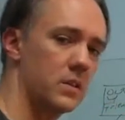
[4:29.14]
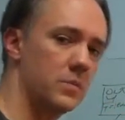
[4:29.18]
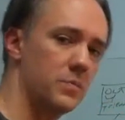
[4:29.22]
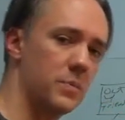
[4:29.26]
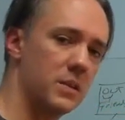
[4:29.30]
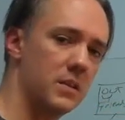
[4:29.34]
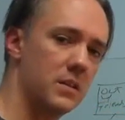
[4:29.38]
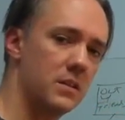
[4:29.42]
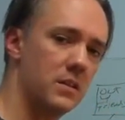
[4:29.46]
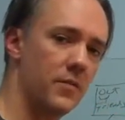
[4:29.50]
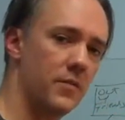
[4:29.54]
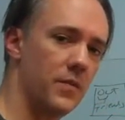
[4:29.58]

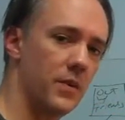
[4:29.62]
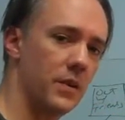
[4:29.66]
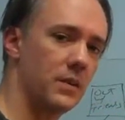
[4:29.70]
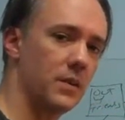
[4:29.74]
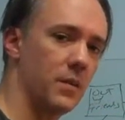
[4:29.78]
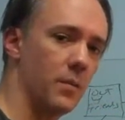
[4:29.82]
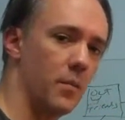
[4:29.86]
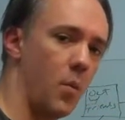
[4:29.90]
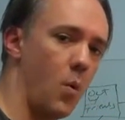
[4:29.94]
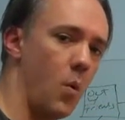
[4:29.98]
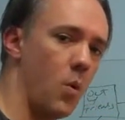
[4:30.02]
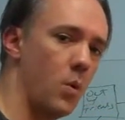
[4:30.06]
specific,
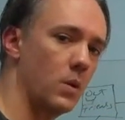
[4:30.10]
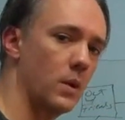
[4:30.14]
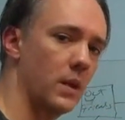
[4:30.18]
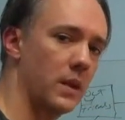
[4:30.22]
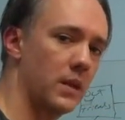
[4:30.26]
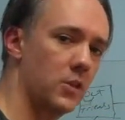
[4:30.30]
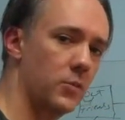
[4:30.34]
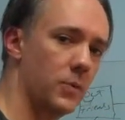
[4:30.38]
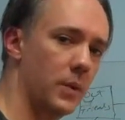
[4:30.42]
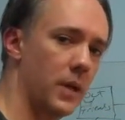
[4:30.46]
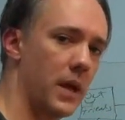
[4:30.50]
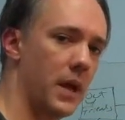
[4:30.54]
the more
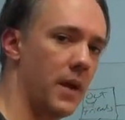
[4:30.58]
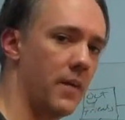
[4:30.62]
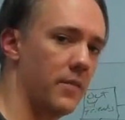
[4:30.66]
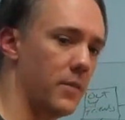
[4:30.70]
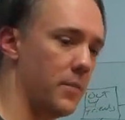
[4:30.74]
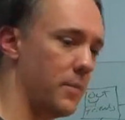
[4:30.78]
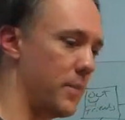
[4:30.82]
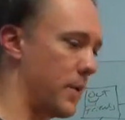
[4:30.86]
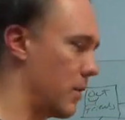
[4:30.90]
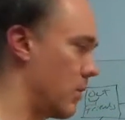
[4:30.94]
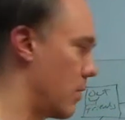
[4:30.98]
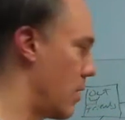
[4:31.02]
links we have,
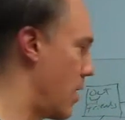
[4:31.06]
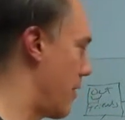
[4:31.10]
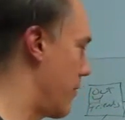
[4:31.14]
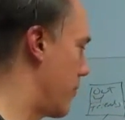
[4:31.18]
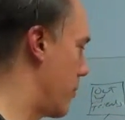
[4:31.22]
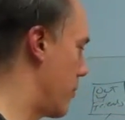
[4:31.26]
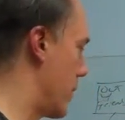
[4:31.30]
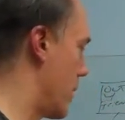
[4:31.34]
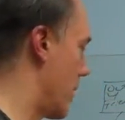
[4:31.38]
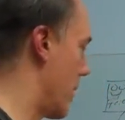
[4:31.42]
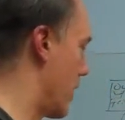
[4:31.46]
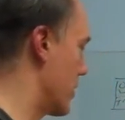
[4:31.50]
the better
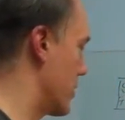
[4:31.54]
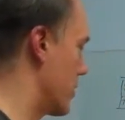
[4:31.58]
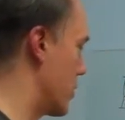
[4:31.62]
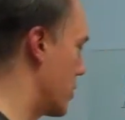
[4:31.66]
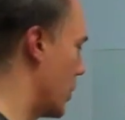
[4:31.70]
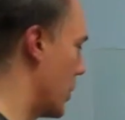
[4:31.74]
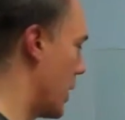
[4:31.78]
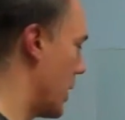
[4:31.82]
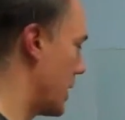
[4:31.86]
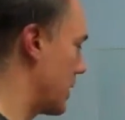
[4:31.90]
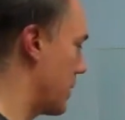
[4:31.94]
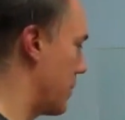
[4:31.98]
off we are.
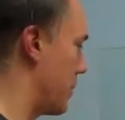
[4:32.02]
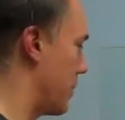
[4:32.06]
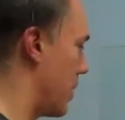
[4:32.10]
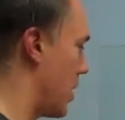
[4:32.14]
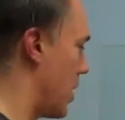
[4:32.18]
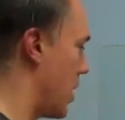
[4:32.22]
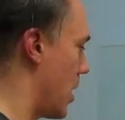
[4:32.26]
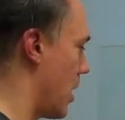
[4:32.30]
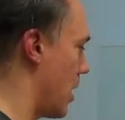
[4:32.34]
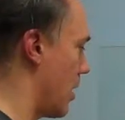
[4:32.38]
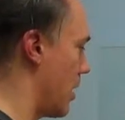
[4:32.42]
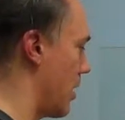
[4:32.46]
So you're at the
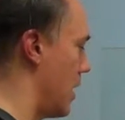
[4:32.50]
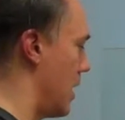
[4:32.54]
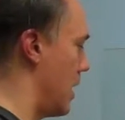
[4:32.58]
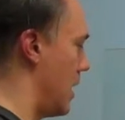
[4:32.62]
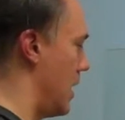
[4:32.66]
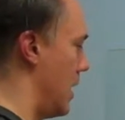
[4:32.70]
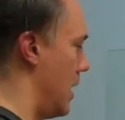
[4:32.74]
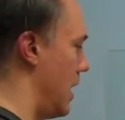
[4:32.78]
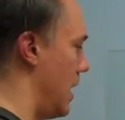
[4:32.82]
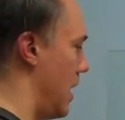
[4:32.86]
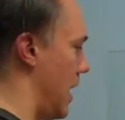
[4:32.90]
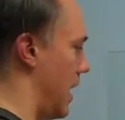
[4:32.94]
bar
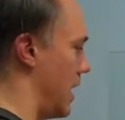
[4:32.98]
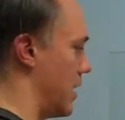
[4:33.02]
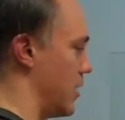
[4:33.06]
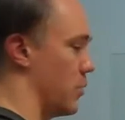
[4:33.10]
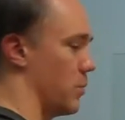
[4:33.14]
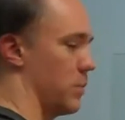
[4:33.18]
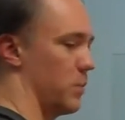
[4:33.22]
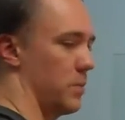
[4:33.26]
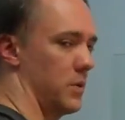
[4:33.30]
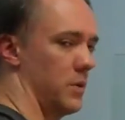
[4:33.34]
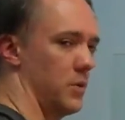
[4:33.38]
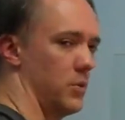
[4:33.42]
and
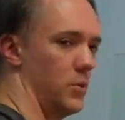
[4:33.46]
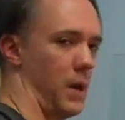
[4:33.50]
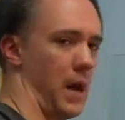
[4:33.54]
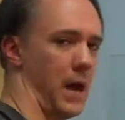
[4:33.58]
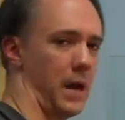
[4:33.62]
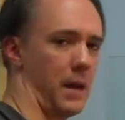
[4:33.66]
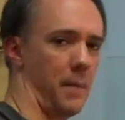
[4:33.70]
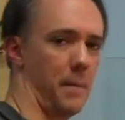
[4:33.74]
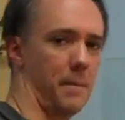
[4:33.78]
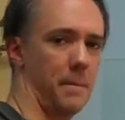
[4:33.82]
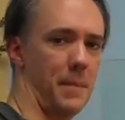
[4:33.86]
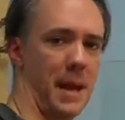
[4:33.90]
you
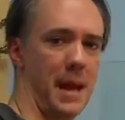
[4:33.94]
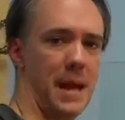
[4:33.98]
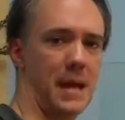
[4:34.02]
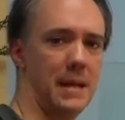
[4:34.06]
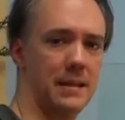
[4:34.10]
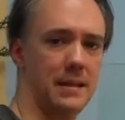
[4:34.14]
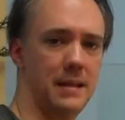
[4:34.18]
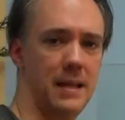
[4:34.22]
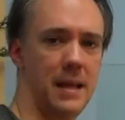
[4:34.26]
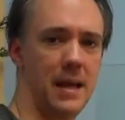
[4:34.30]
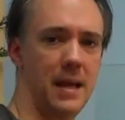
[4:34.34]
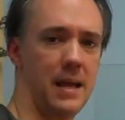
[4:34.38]
had a
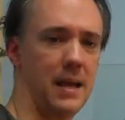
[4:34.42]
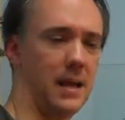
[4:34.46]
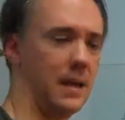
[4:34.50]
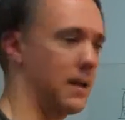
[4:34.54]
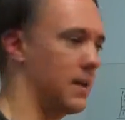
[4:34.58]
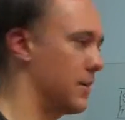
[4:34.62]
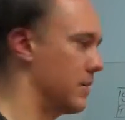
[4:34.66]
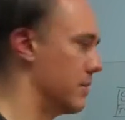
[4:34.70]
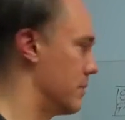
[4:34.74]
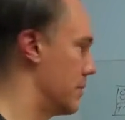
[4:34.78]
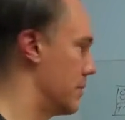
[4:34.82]
bad day.